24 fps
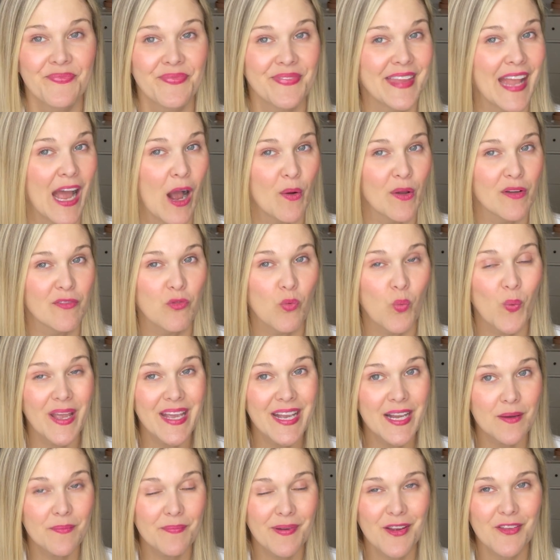Now, if we
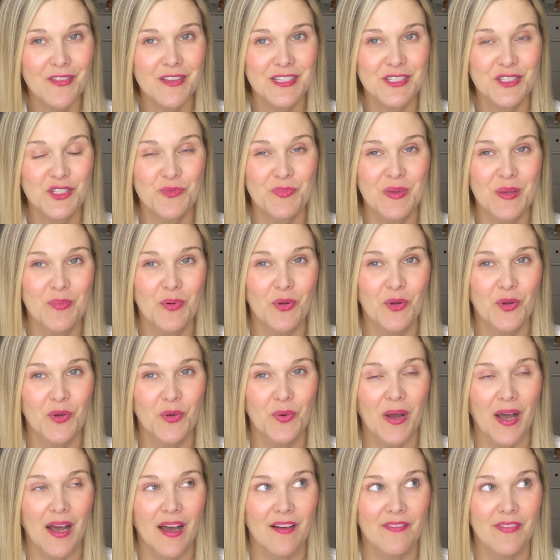compare this to people who
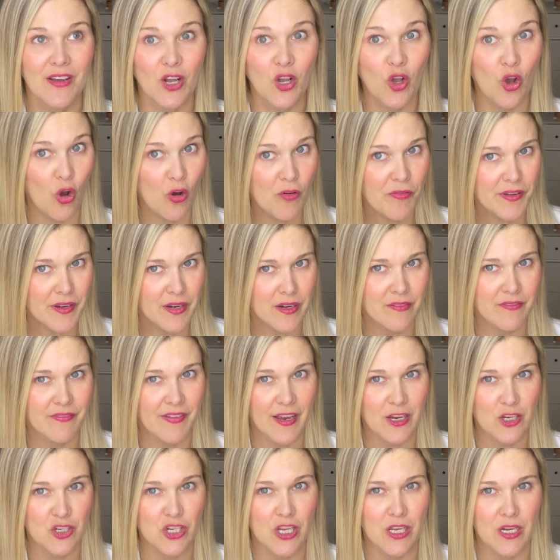have a COVID
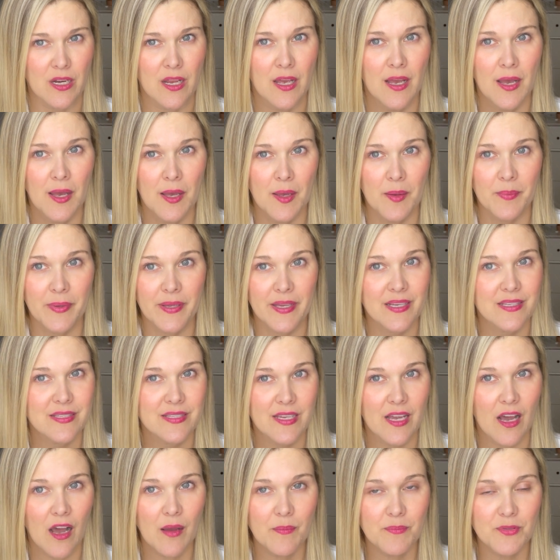infection, because the
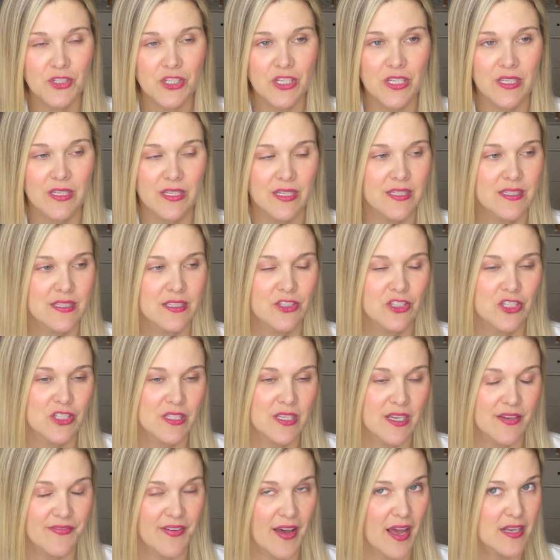option isn't just
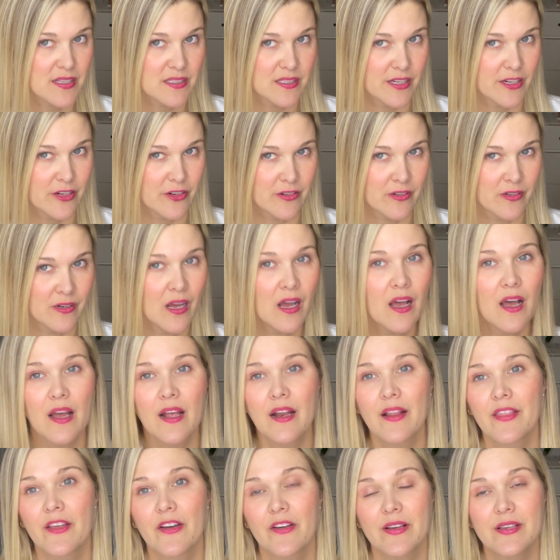get vaccinated or not,
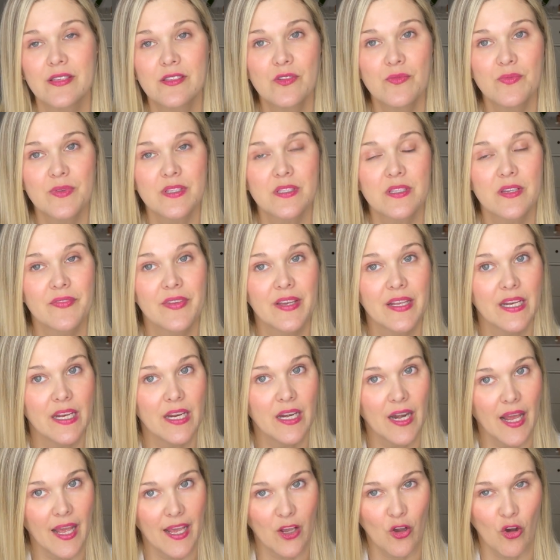there is the risk of
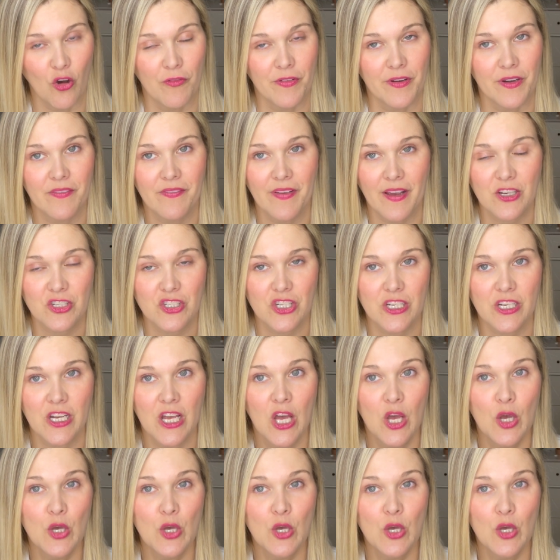getting a COVID infection.